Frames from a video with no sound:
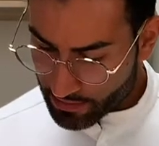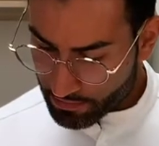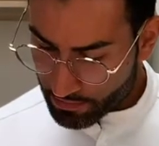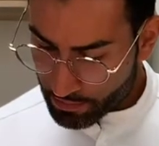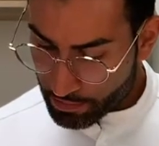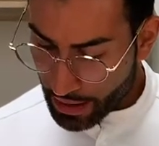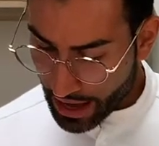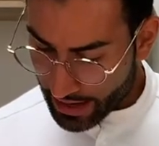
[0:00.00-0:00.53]

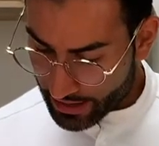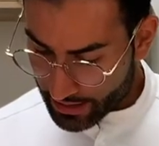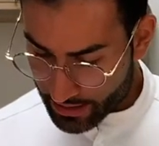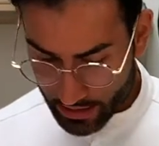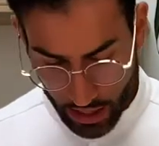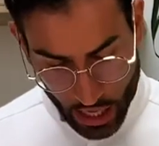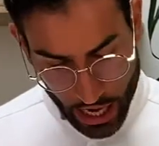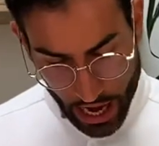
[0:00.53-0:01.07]

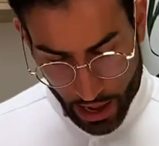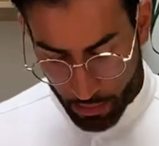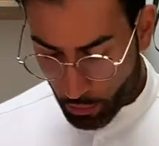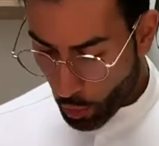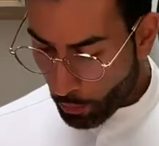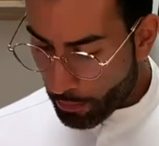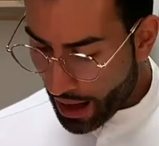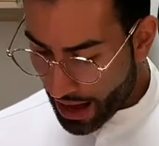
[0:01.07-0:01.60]
balance, and
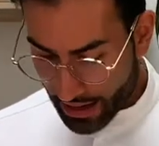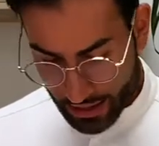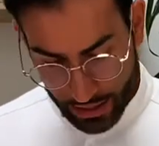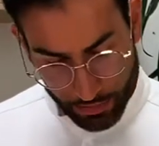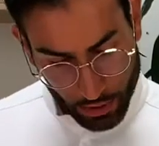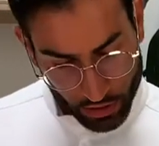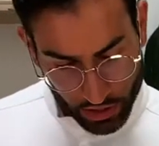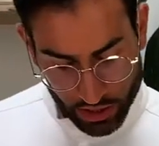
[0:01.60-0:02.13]
more balance,
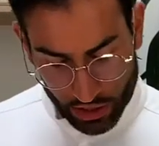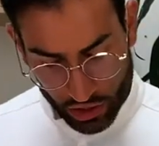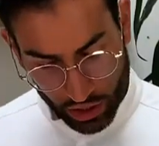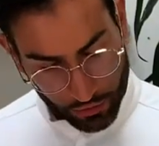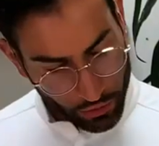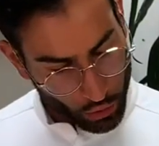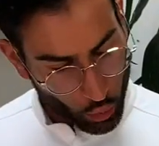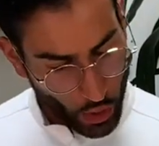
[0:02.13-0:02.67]
but in
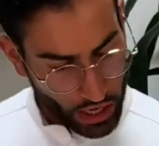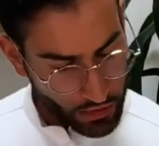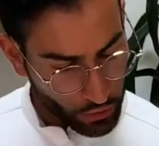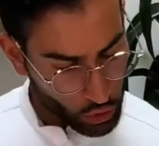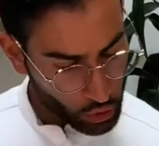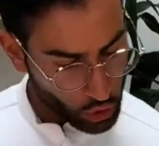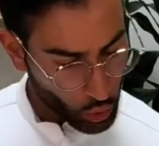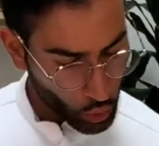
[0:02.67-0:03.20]
different ways for
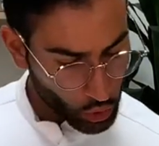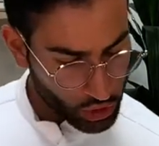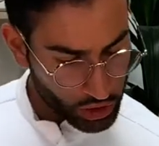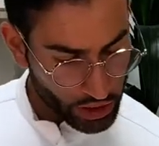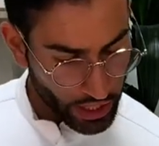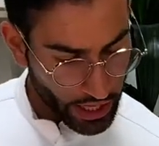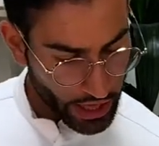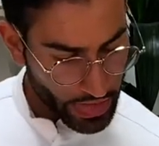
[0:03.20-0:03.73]
the torch and